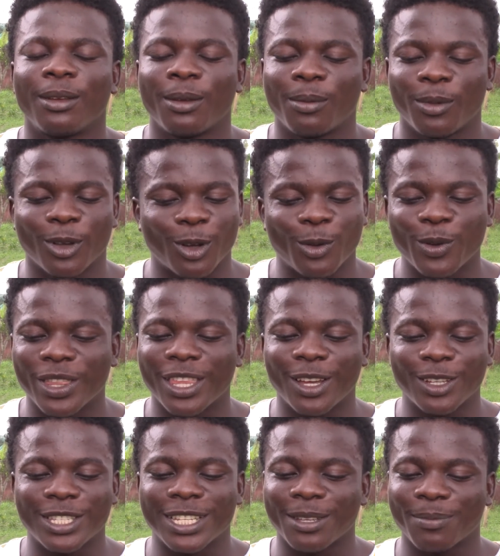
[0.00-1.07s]
because
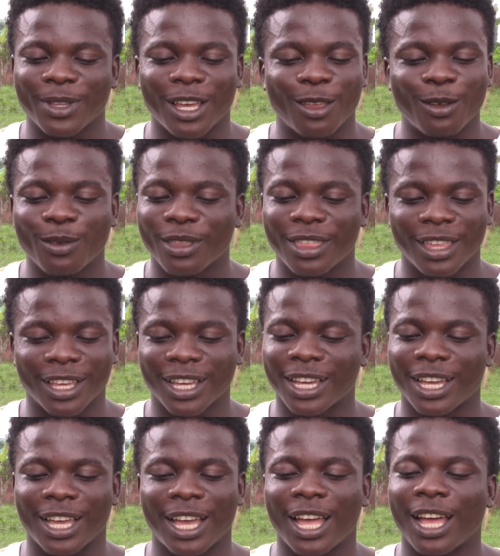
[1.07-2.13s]
without him I don't think
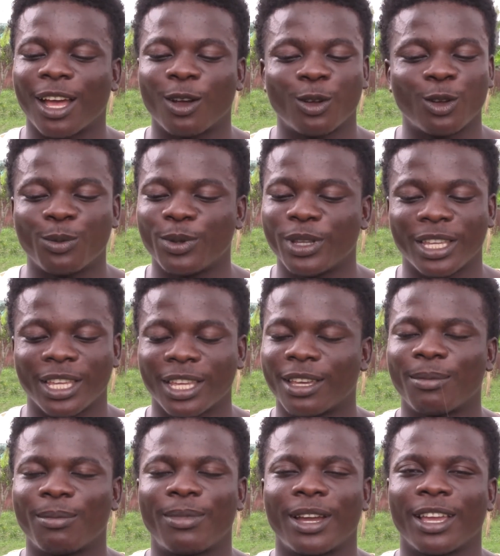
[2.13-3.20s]
I would be here
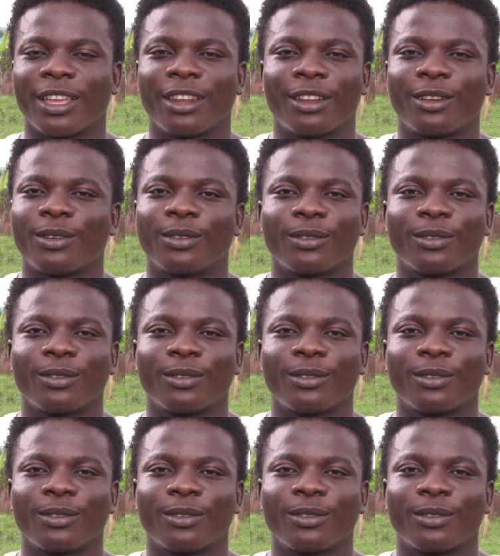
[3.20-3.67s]
by now.